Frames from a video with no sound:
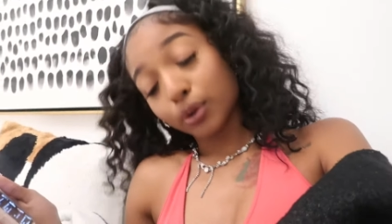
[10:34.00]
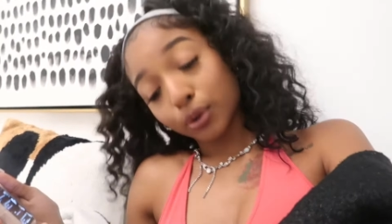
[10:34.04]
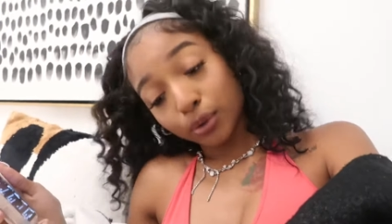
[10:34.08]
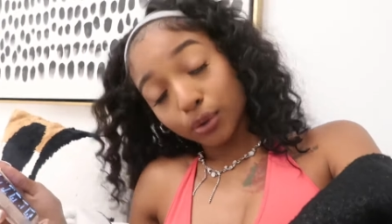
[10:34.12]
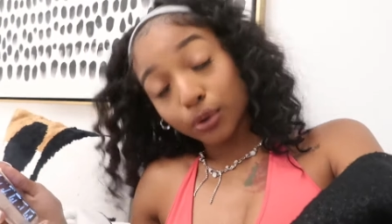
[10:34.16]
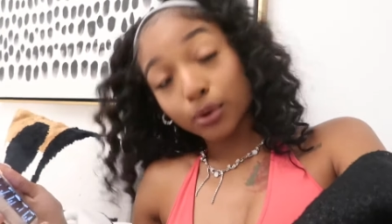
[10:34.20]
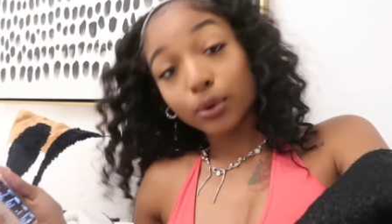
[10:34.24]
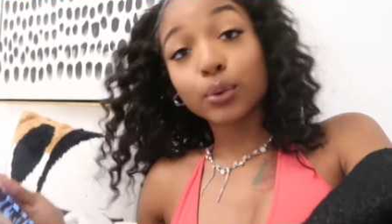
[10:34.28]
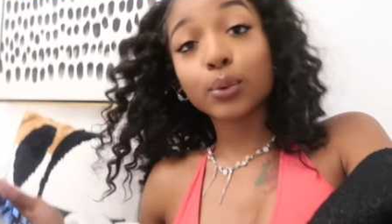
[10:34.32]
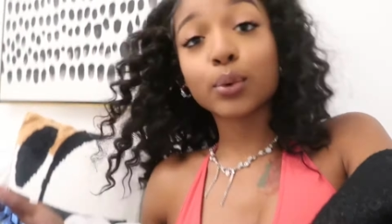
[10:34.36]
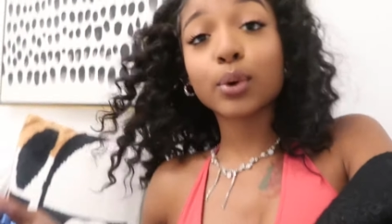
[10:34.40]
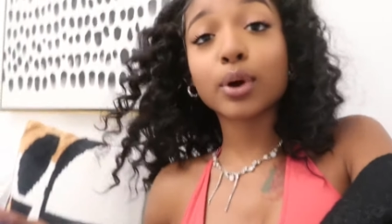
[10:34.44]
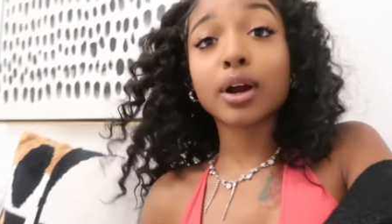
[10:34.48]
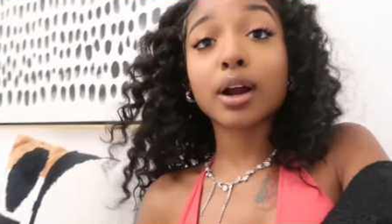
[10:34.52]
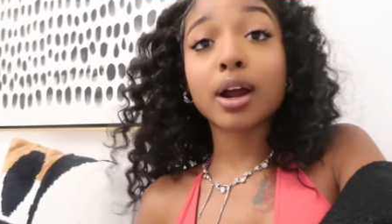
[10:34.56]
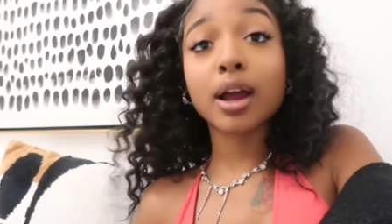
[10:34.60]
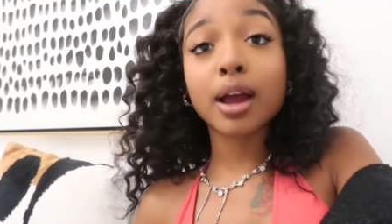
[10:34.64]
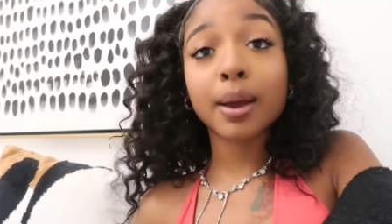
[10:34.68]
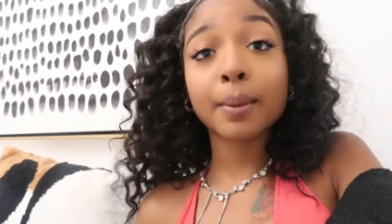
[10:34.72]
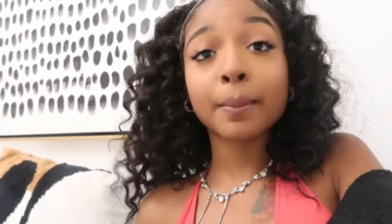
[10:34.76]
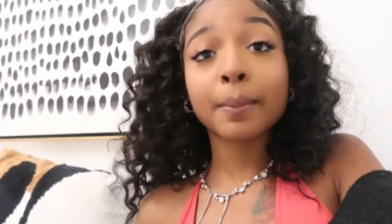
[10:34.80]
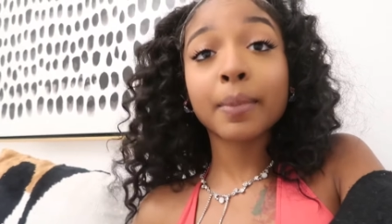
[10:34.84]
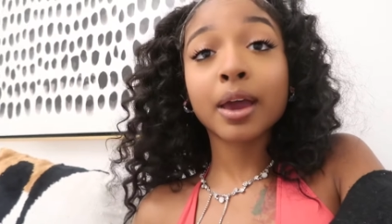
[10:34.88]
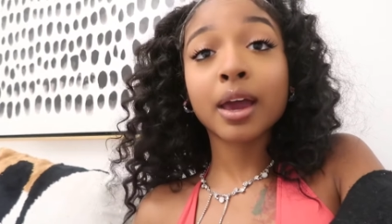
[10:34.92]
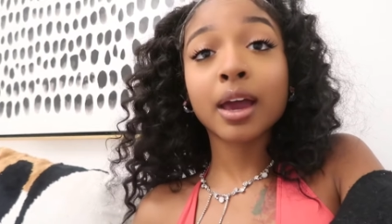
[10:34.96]
cool where
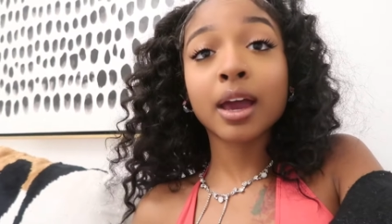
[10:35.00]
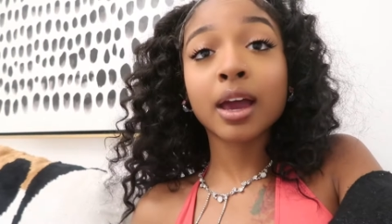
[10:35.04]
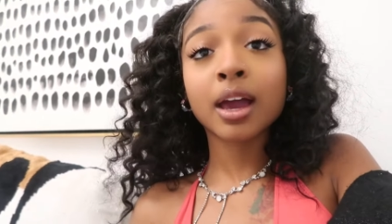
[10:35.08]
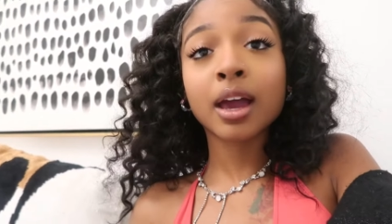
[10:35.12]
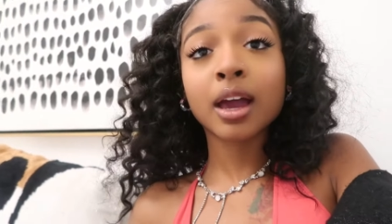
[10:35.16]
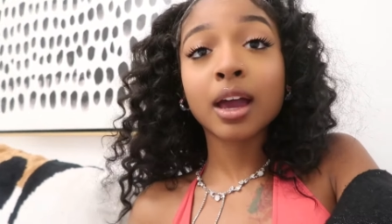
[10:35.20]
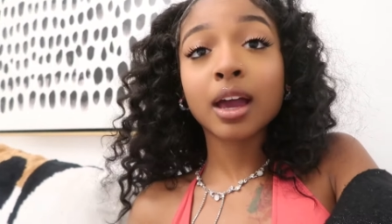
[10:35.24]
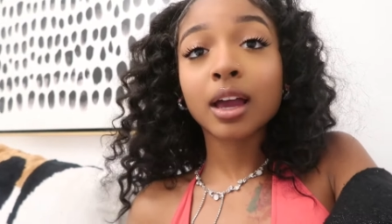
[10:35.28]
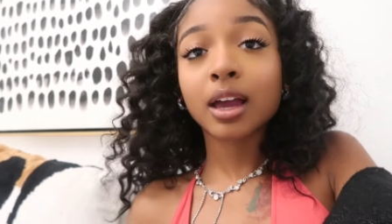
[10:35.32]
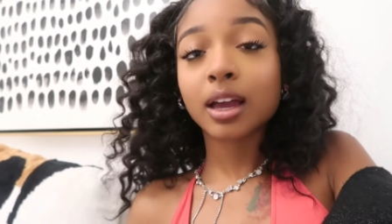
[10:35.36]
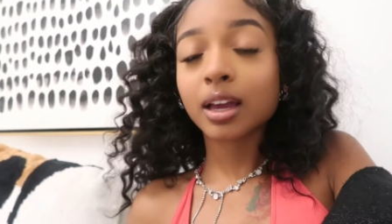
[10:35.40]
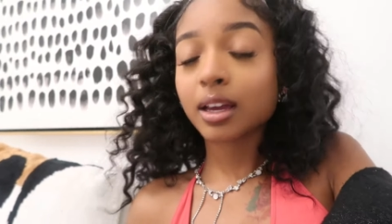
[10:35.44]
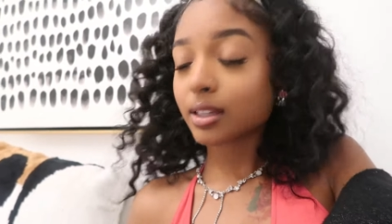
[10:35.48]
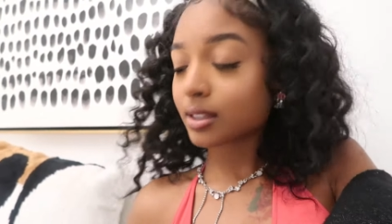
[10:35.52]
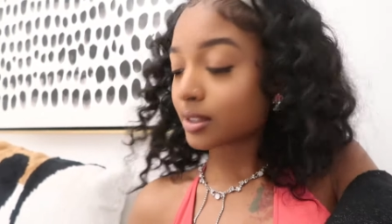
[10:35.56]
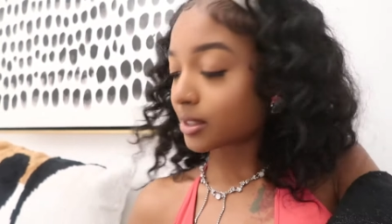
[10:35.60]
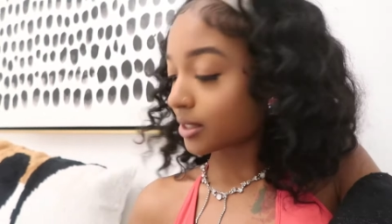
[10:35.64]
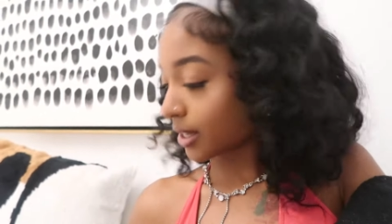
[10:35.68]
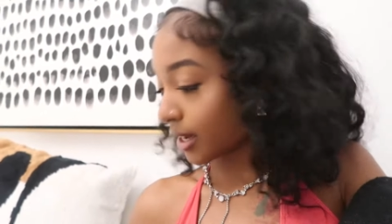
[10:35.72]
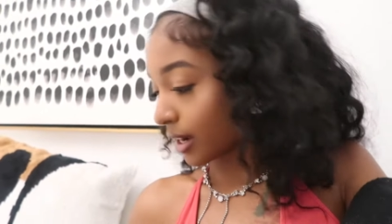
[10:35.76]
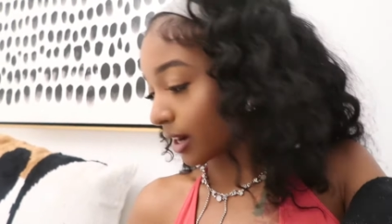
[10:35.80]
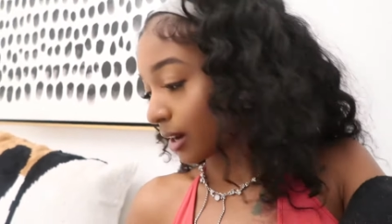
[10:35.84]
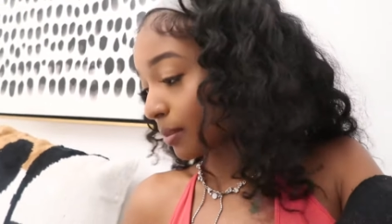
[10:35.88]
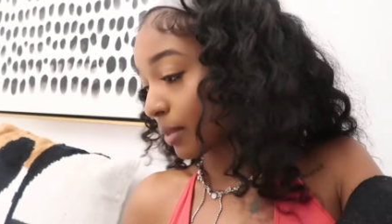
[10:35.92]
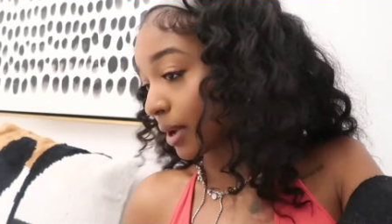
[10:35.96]
I'm at.
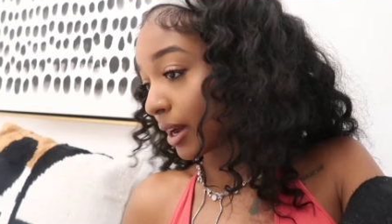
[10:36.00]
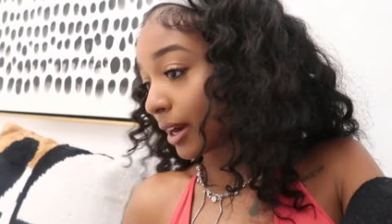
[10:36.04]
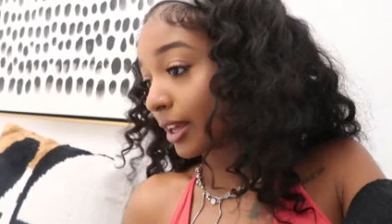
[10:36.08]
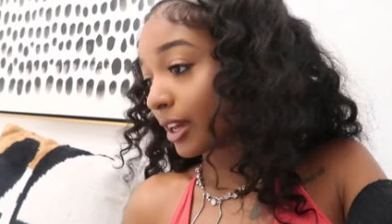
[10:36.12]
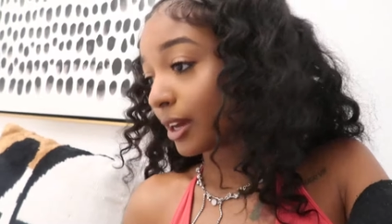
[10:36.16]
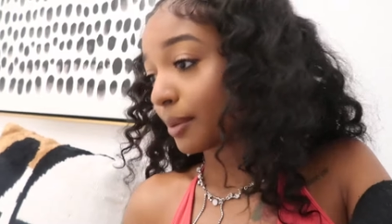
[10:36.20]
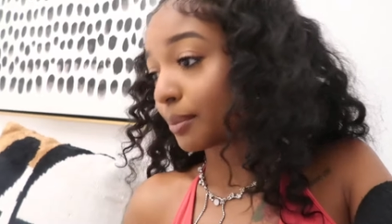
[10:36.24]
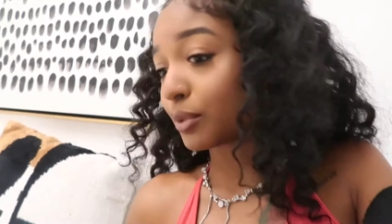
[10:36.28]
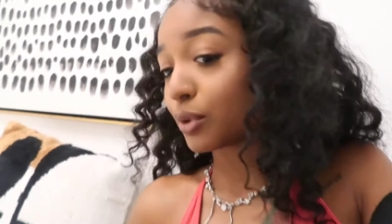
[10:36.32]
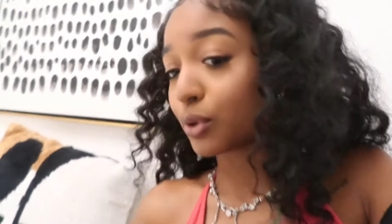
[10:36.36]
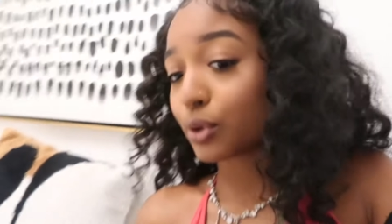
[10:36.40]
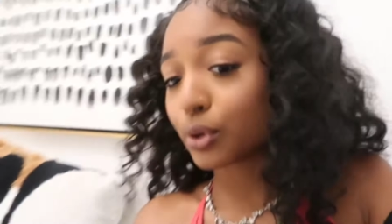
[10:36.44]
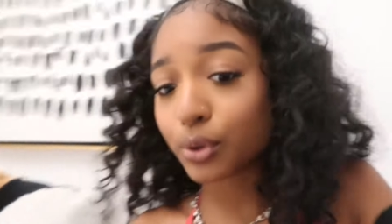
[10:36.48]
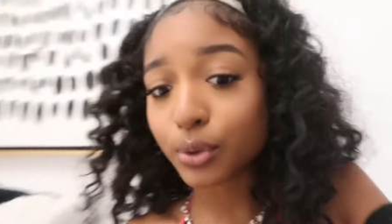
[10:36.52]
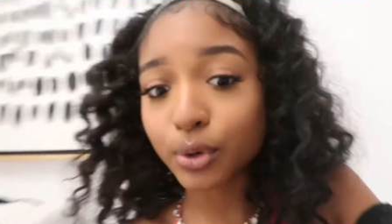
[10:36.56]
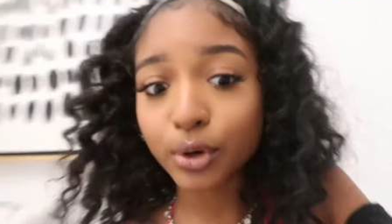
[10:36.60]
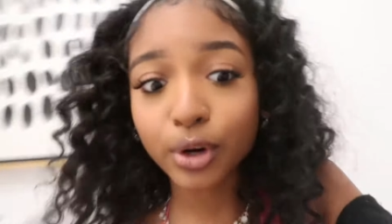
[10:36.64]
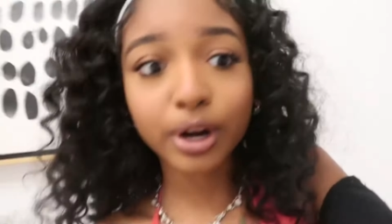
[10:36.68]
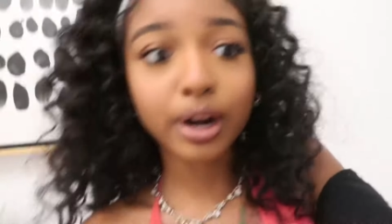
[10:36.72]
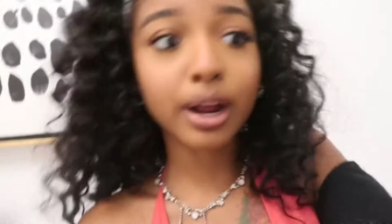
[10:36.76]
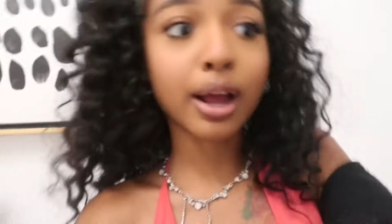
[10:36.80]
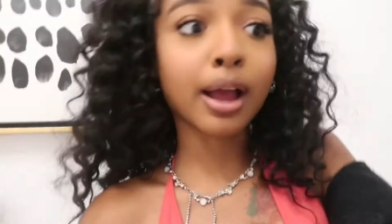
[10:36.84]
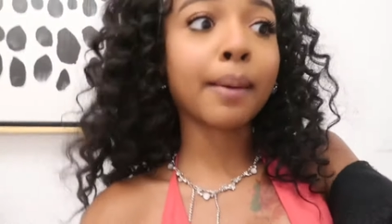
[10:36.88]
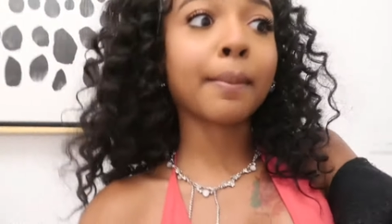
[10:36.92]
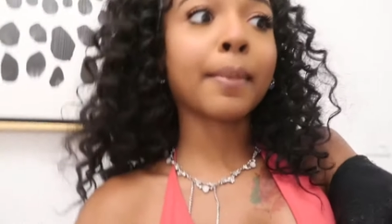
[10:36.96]
Tell everybody I'm cool
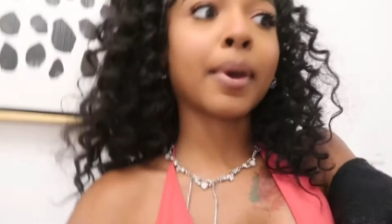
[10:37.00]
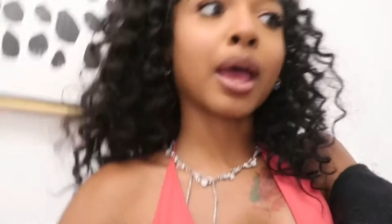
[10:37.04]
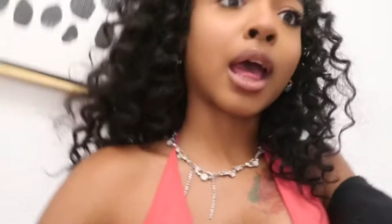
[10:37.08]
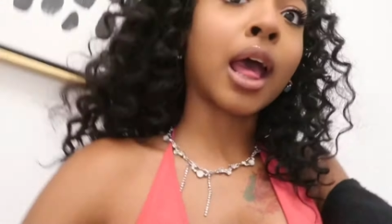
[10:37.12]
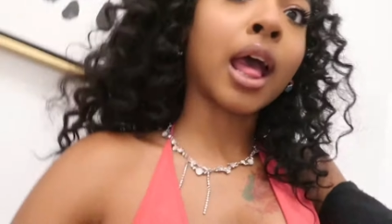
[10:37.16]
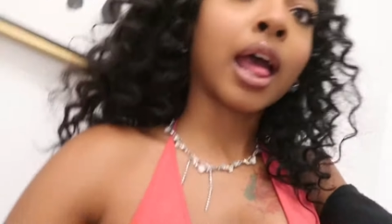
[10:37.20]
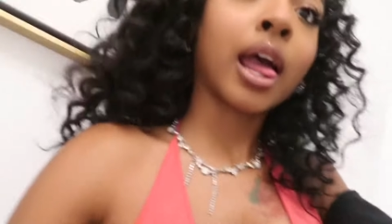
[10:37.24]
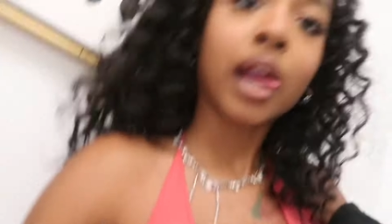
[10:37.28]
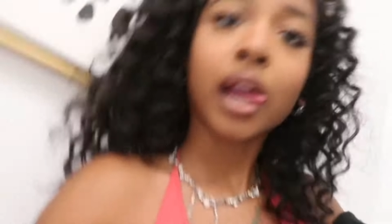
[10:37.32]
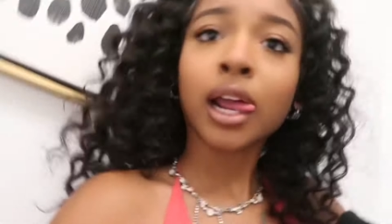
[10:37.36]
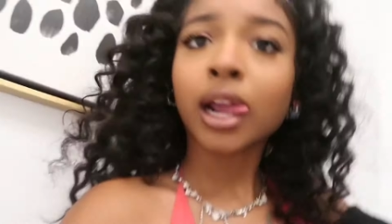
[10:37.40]
where I'm at.